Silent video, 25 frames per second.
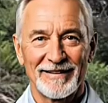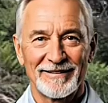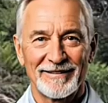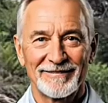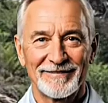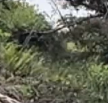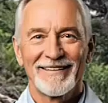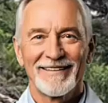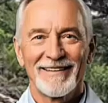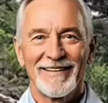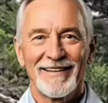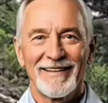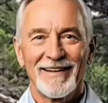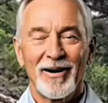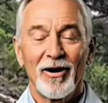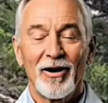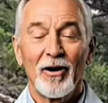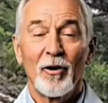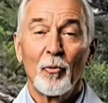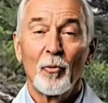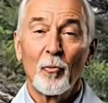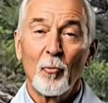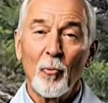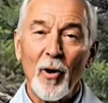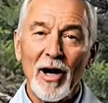how we can
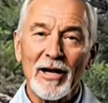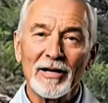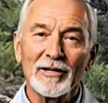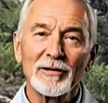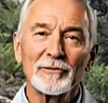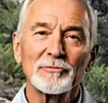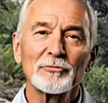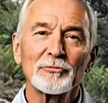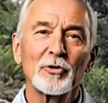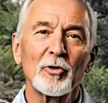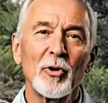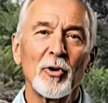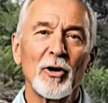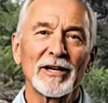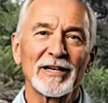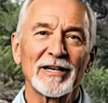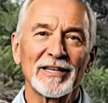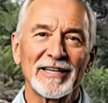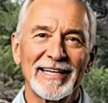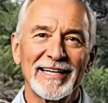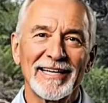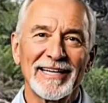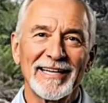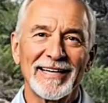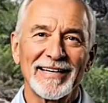reverse it.
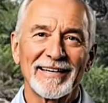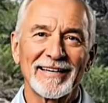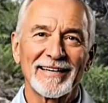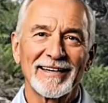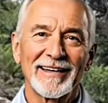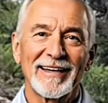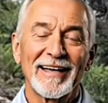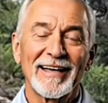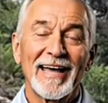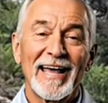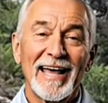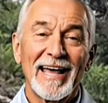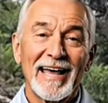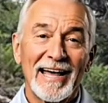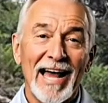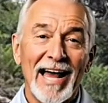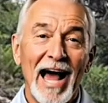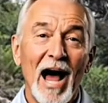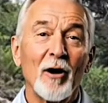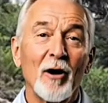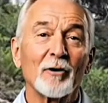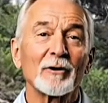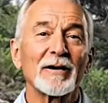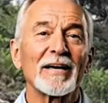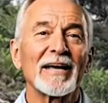The truth
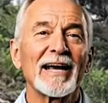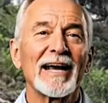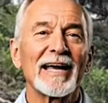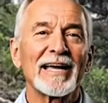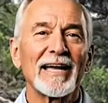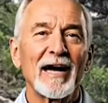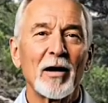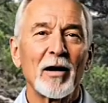behind the hunched